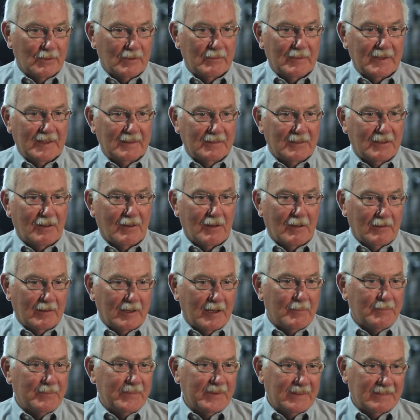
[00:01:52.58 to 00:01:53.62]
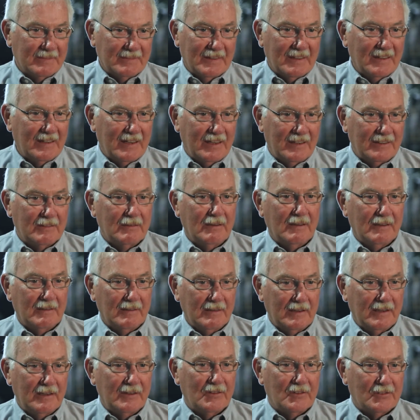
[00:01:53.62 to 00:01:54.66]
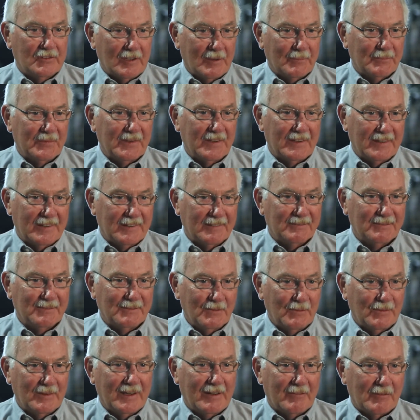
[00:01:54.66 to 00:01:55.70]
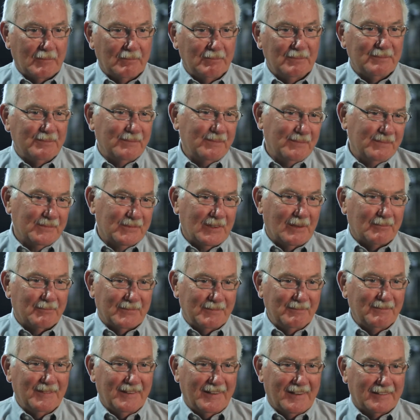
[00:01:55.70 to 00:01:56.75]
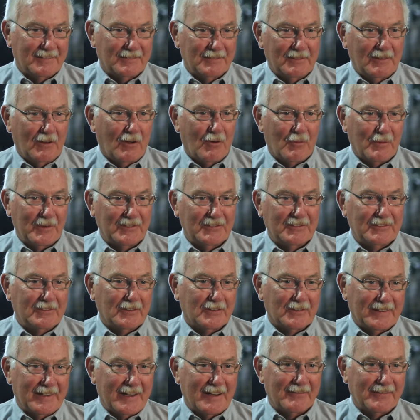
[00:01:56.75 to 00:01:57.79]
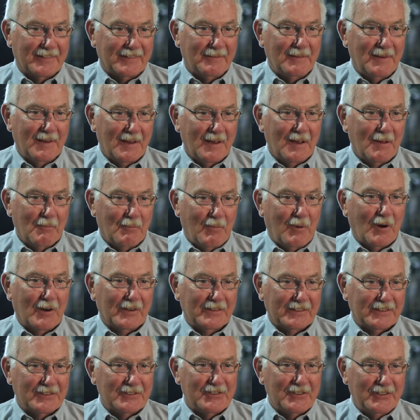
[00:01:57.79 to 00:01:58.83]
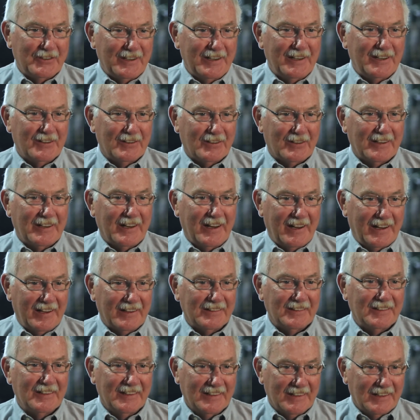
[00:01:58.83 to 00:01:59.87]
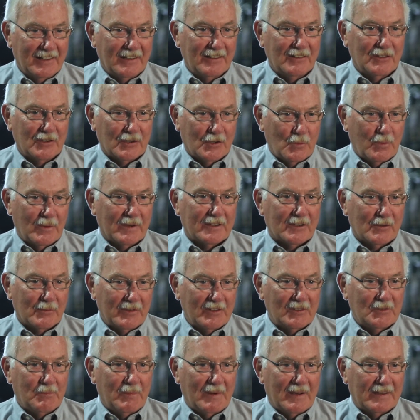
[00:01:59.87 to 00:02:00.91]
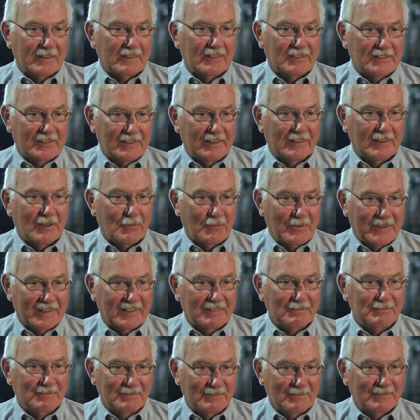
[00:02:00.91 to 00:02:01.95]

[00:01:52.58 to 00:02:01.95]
When we call up and need, need something and we have a, some, you know, always don't have the part that you need on hand, they're quick to respond to see that we can